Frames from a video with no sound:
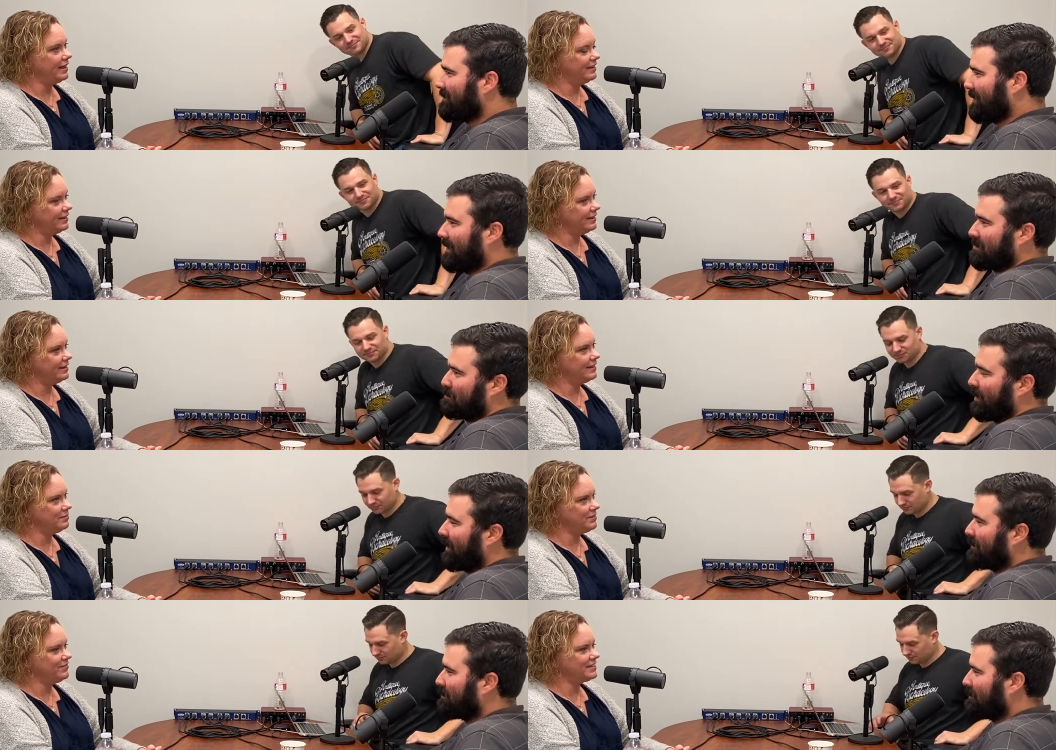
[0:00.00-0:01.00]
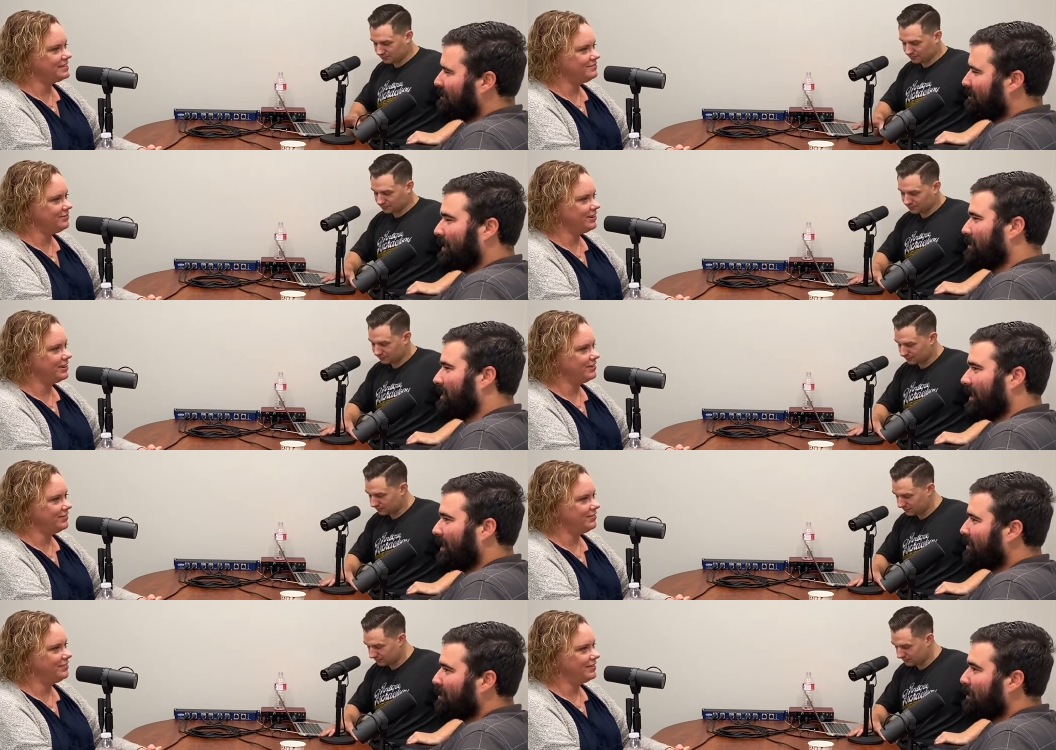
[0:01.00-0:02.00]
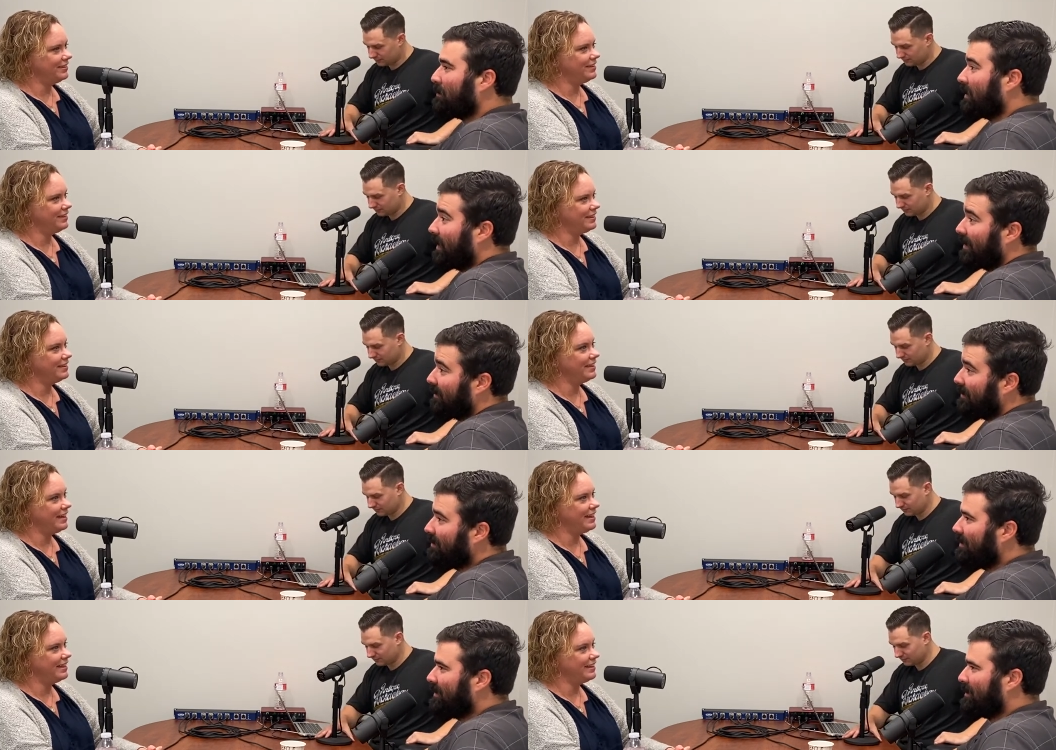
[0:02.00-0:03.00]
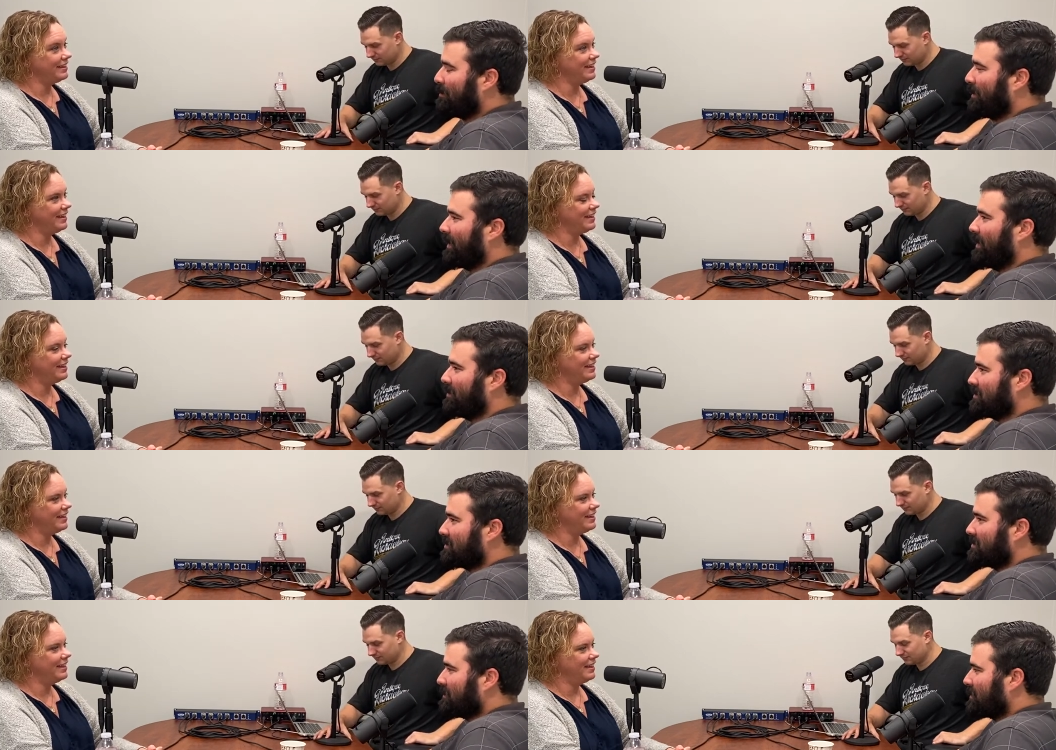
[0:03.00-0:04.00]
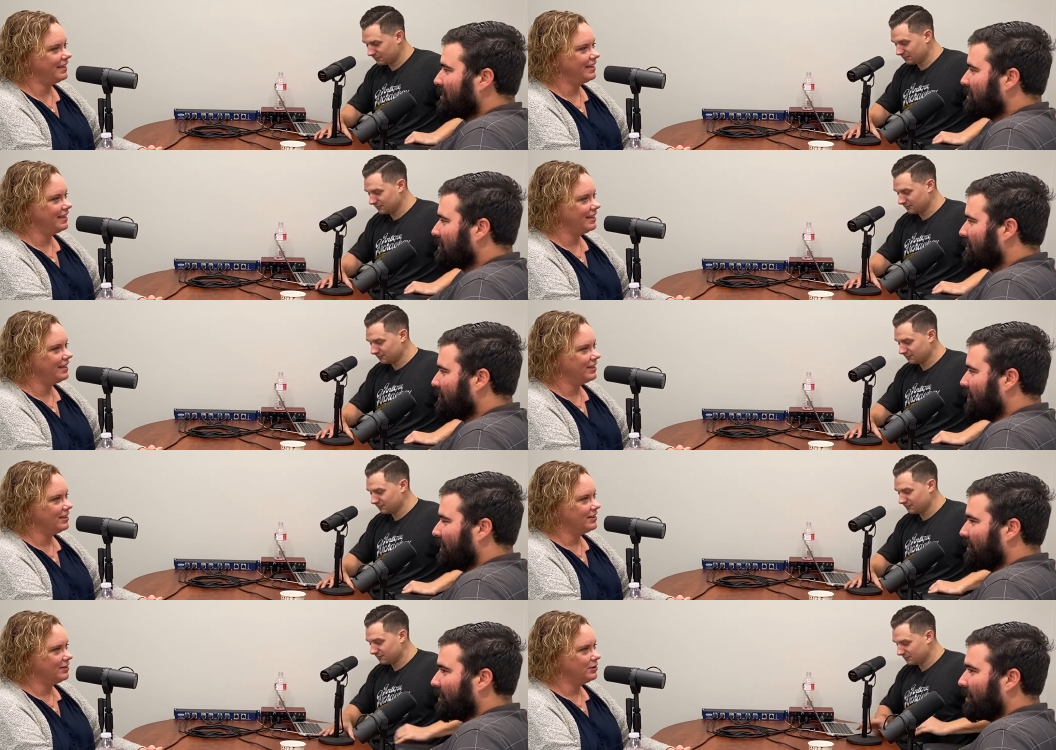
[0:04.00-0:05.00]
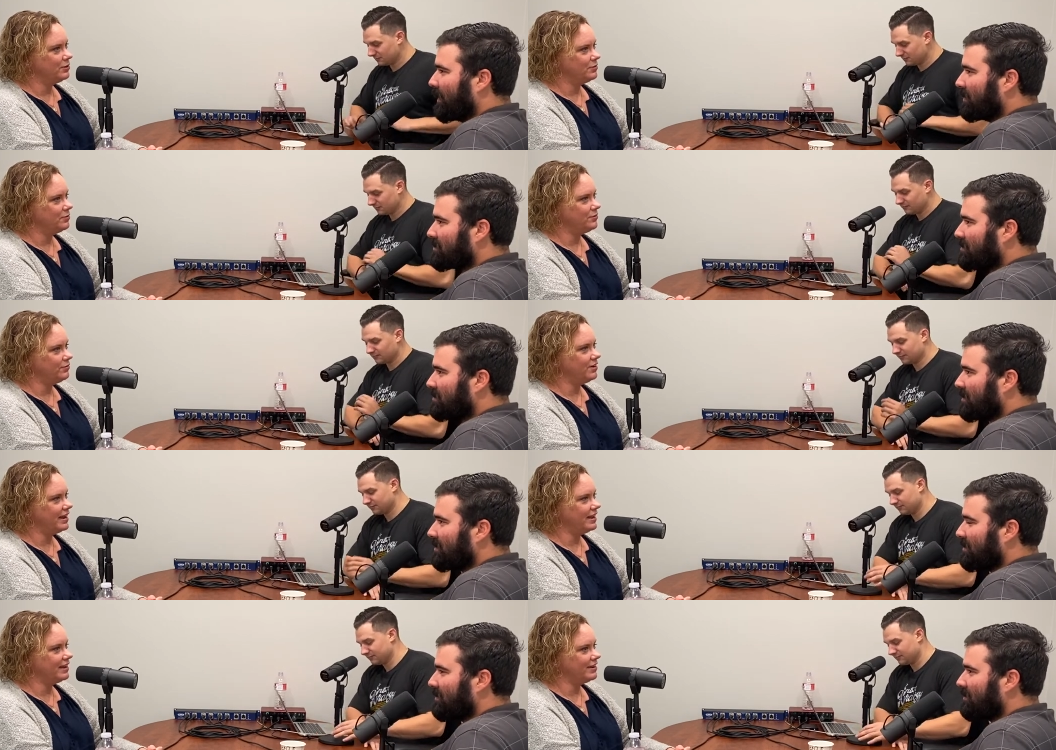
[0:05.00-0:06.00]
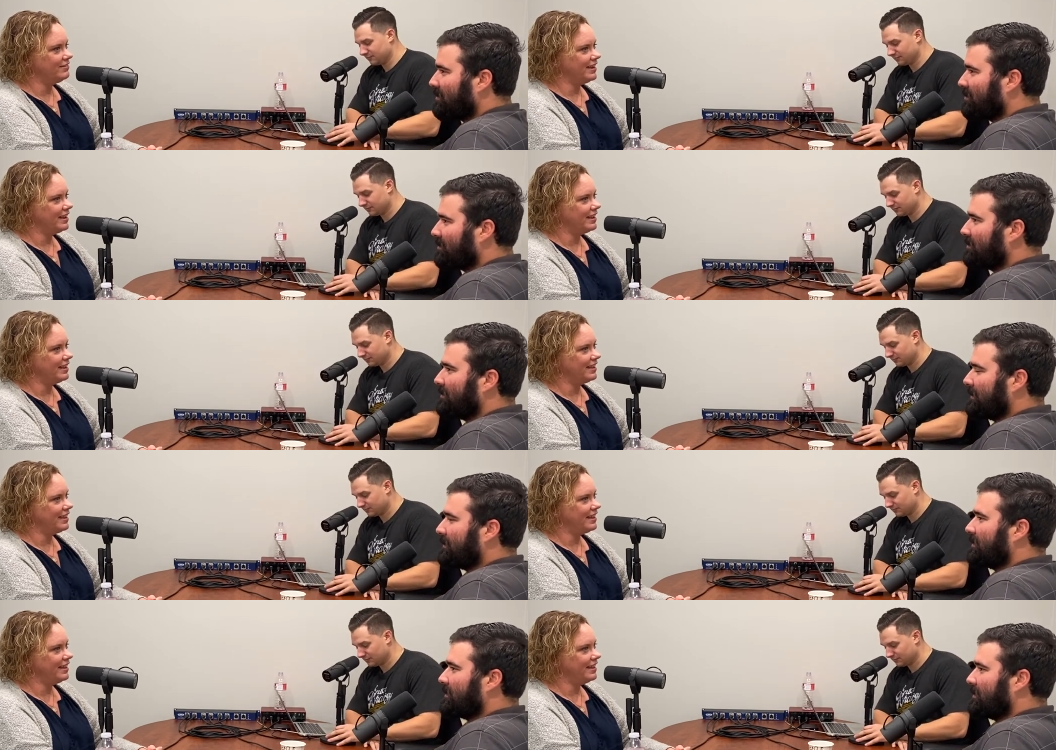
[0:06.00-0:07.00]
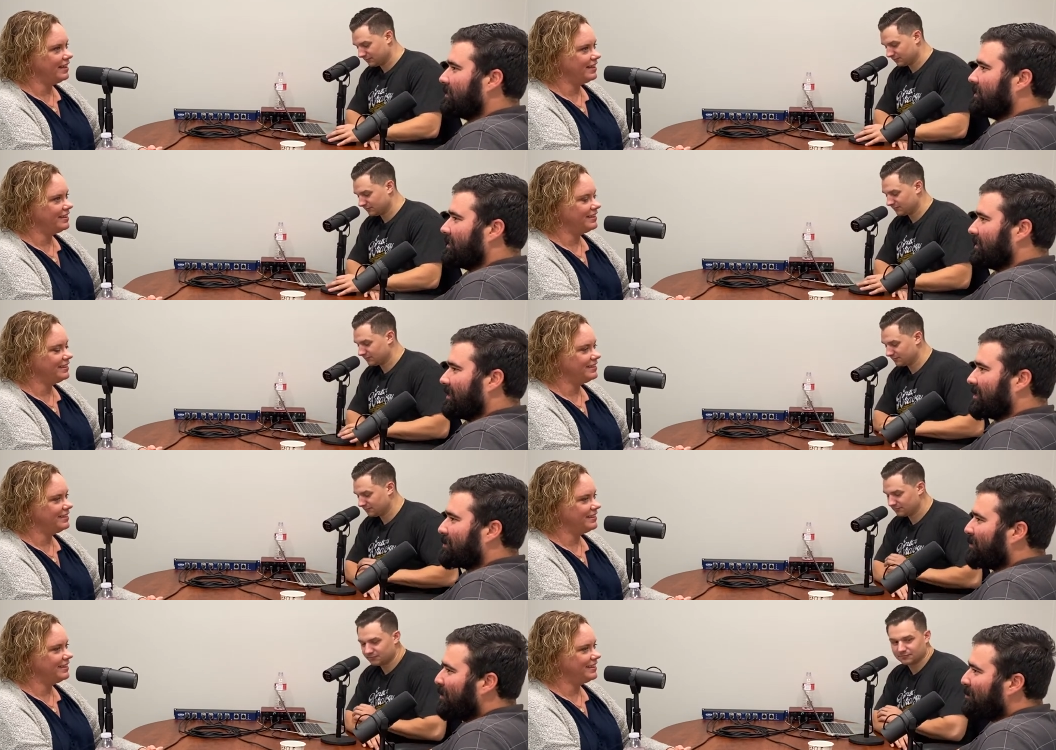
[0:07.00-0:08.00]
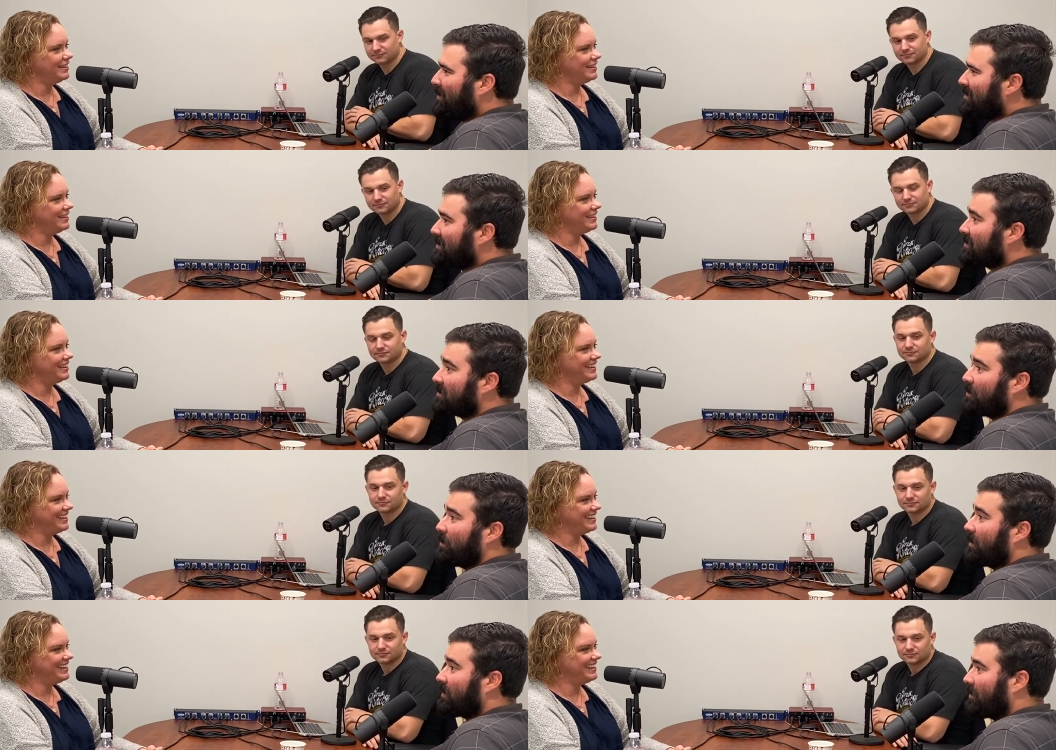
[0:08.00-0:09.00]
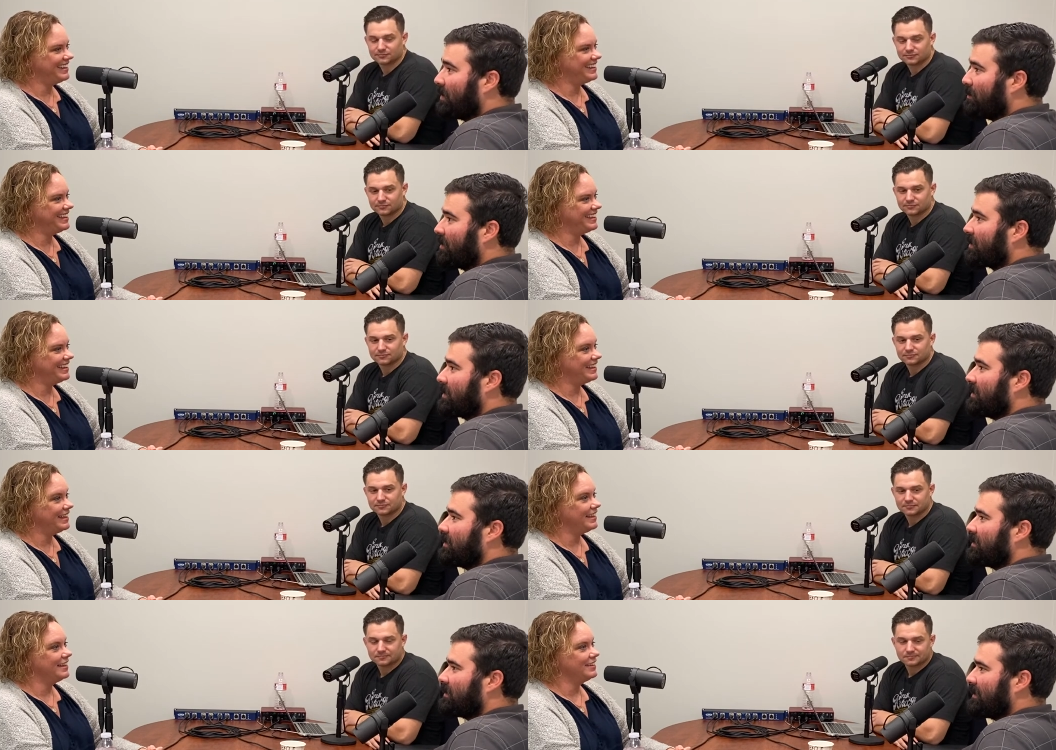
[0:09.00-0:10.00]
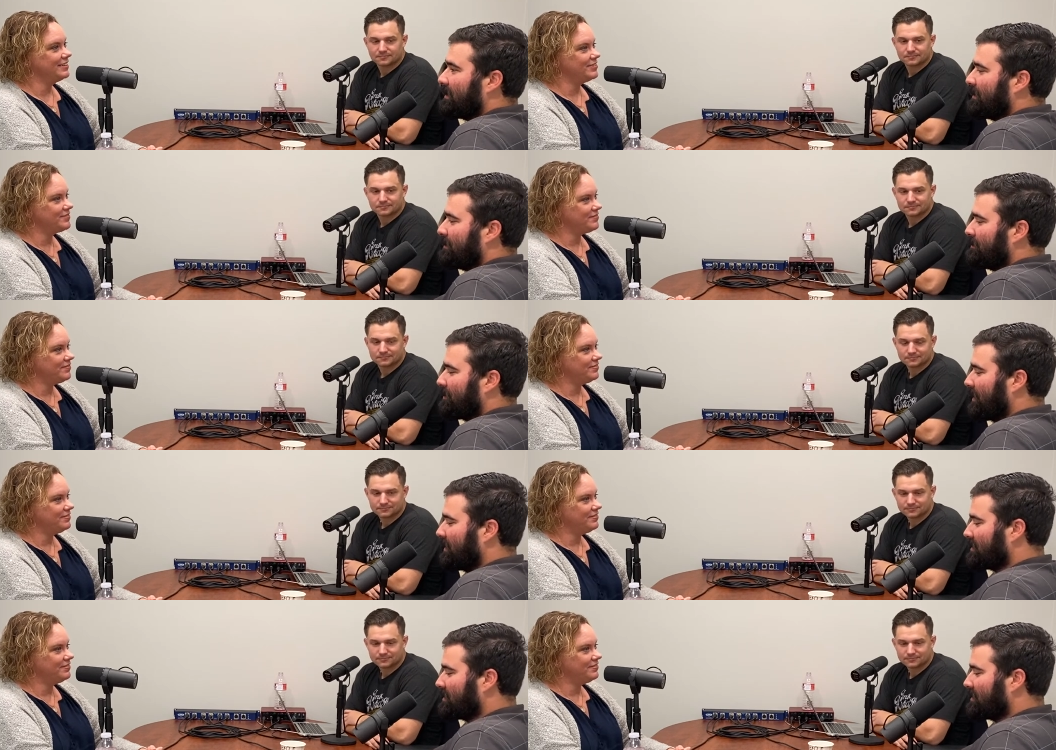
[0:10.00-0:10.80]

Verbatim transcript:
Speaker 1: And that's probably maybe a you. guy thing, maybe not. I don't know. Yeah. Yeah. But I always just jump to what, what are the answers?
Speaker 2: Right. Right. Yeah
Speaker 1: it's a fun business. We're in a great mm-hmm. market, um, and it's